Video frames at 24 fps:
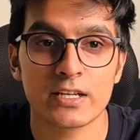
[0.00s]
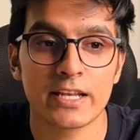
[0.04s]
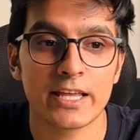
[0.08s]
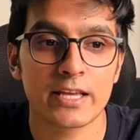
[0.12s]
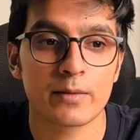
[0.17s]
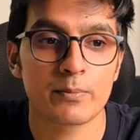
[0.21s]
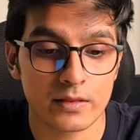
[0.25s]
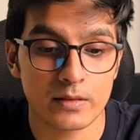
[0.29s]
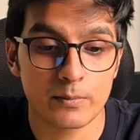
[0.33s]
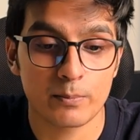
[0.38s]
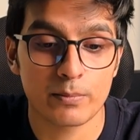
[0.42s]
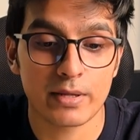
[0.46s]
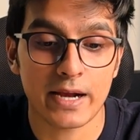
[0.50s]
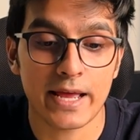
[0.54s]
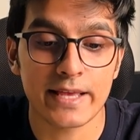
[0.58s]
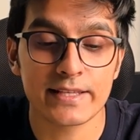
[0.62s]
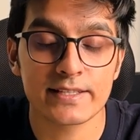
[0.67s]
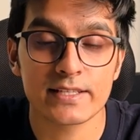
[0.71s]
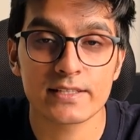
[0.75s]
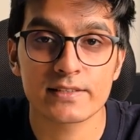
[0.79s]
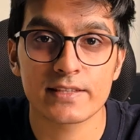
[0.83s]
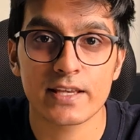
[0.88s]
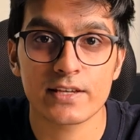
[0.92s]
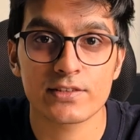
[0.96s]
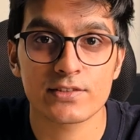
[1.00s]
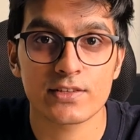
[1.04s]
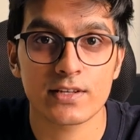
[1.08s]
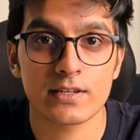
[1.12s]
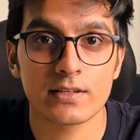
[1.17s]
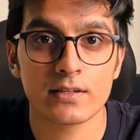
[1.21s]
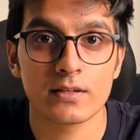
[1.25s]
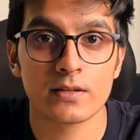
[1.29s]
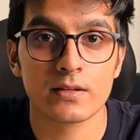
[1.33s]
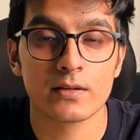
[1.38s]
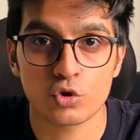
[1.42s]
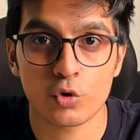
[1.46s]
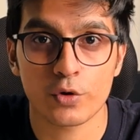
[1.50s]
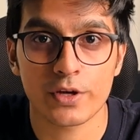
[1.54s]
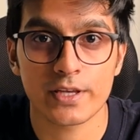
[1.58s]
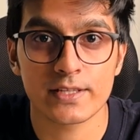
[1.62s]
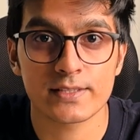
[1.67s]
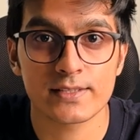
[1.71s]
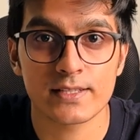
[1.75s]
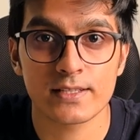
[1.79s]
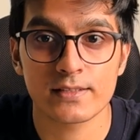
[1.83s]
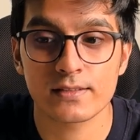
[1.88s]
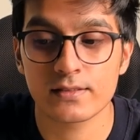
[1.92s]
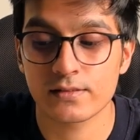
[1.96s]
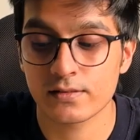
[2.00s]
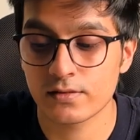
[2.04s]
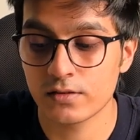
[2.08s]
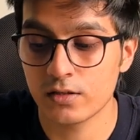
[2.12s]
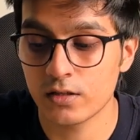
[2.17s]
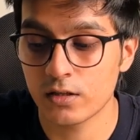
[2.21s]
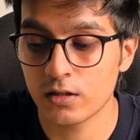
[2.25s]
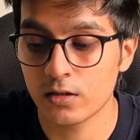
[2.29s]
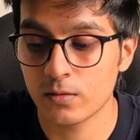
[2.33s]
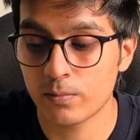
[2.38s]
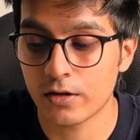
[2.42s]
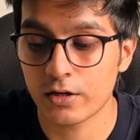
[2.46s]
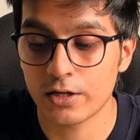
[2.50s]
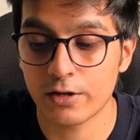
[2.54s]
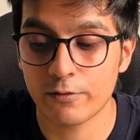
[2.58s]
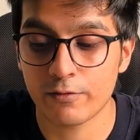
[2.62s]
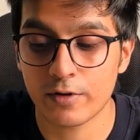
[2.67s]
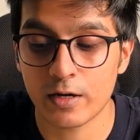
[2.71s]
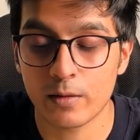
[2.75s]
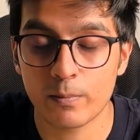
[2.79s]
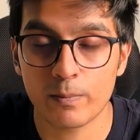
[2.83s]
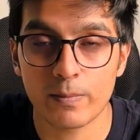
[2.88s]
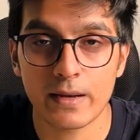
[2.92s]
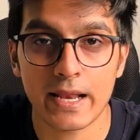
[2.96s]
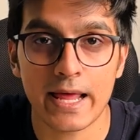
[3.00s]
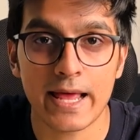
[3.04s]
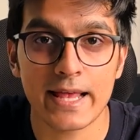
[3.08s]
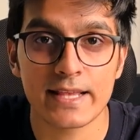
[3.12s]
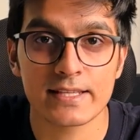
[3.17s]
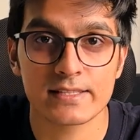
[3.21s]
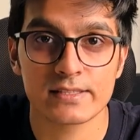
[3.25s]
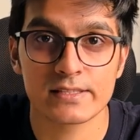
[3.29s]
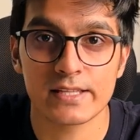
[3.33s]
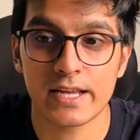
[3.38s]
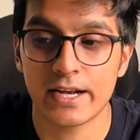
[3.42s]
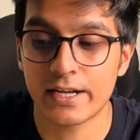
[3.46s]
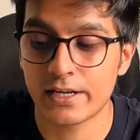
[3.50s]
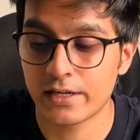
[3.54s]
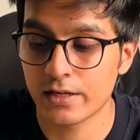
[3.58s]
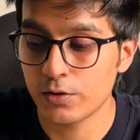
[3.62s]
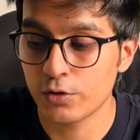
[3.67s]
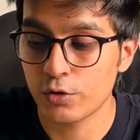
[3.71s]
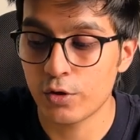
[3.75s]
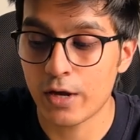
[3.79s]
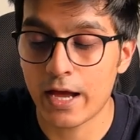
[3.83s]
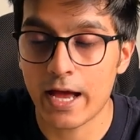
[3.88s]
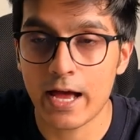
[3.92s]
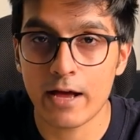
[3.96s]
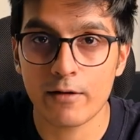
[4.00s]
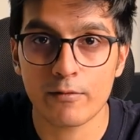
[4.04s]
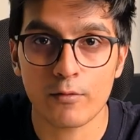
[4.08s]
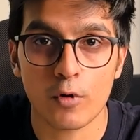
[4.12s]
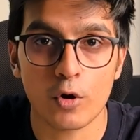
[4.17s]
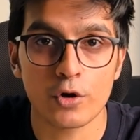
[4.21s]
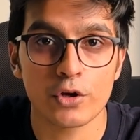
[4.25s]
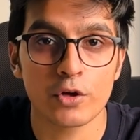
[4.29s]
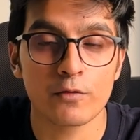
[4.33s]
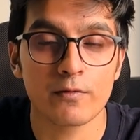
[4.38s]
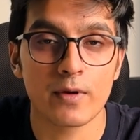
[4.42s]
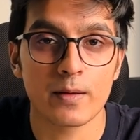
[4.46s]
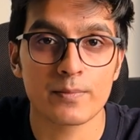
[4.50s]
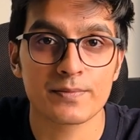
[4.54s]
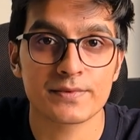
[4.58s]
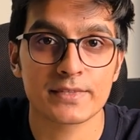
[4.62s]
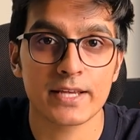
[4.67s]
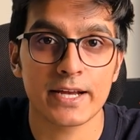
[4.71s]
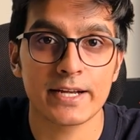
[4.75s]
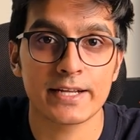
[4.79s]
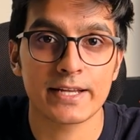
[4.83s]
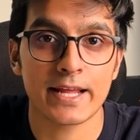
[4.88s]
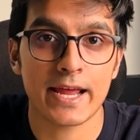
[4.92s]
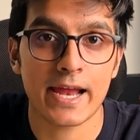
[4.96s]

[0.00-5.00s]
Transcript: Like, pricing section showcases the different plans that you have on your website,